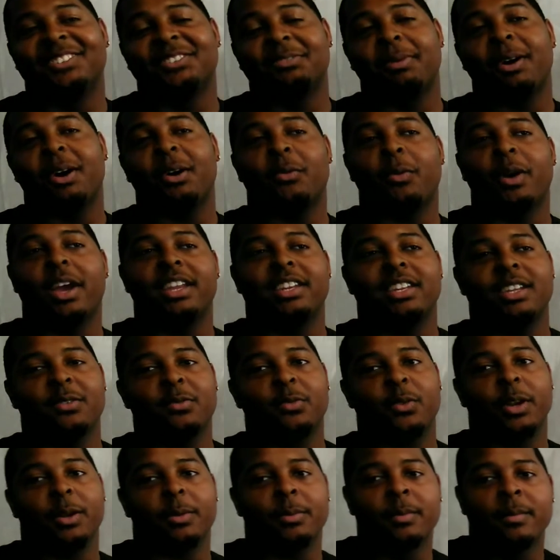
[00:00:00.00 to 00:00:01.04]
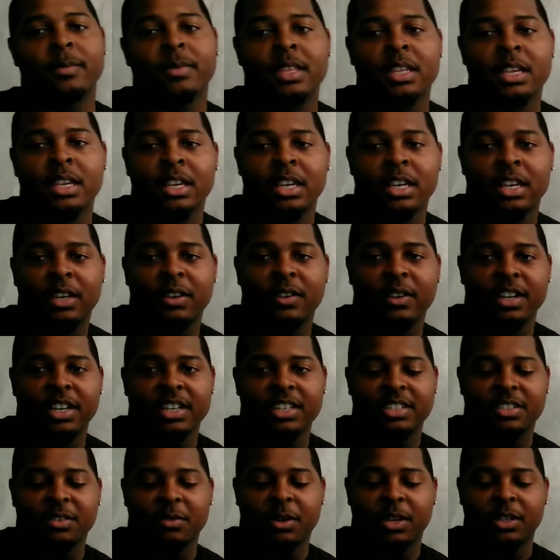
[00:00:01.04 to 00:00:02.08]
Spelled way different.
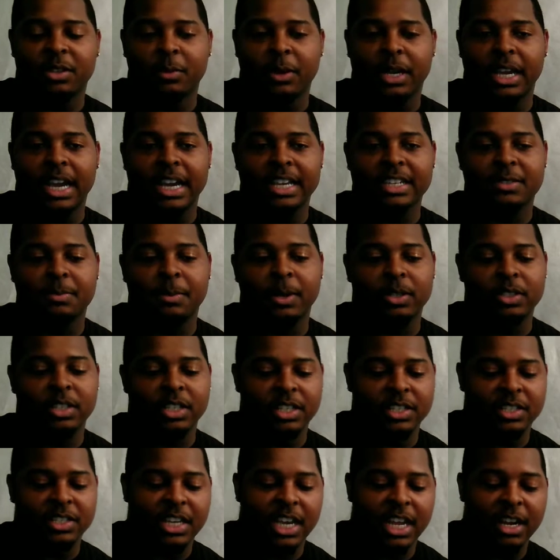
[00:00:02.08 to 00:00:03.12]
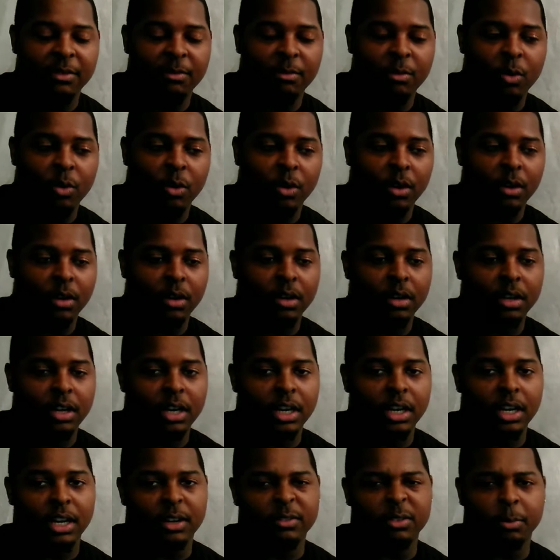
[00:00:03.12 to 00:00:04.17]
Whereas the way I spelled it is kind of more
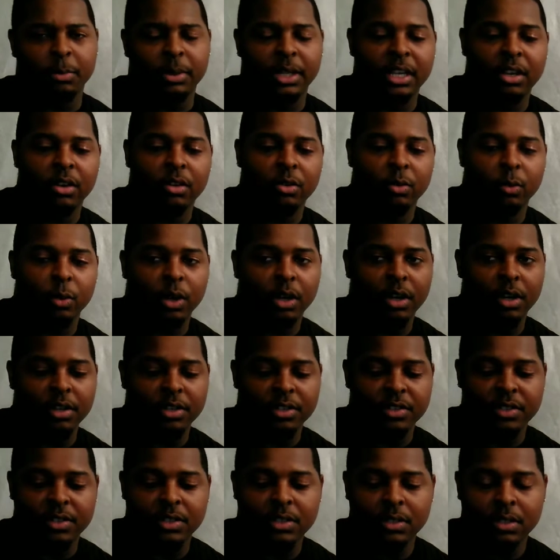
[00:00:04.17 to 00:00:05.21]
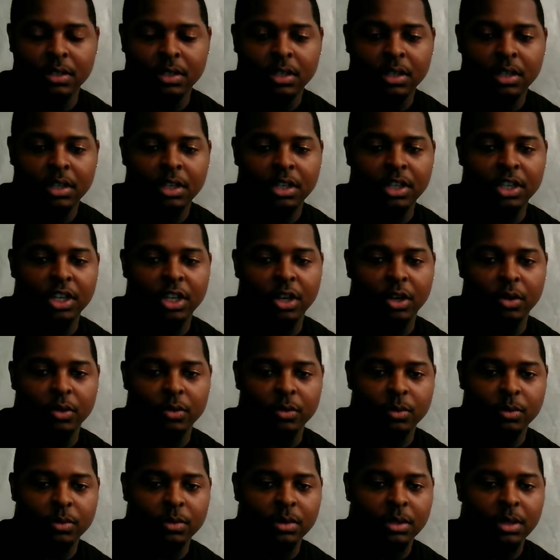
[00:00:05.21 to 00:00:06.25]
of a play on words.
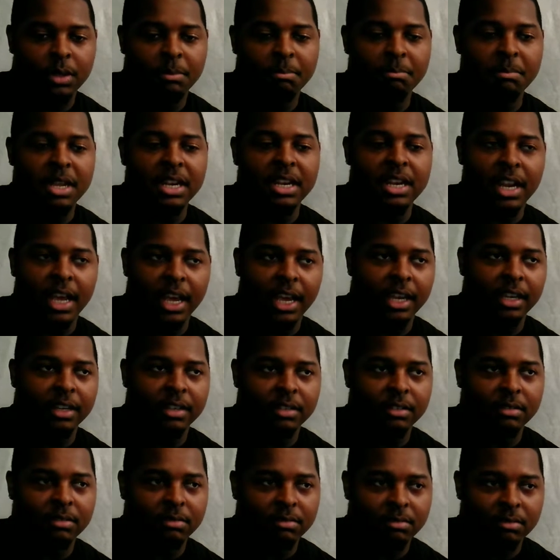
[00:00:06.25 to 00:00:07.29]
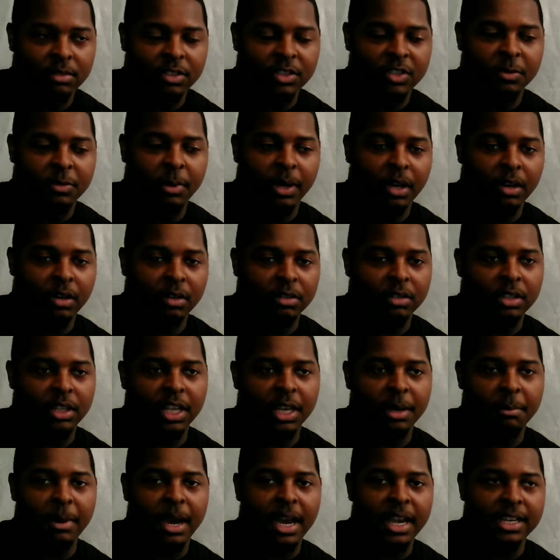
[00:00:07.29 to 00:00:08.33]
Midnight spelled
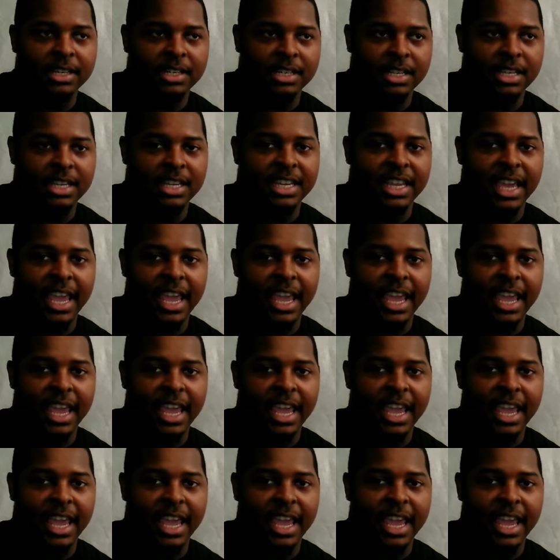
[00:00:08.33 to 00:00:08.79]
Midknight.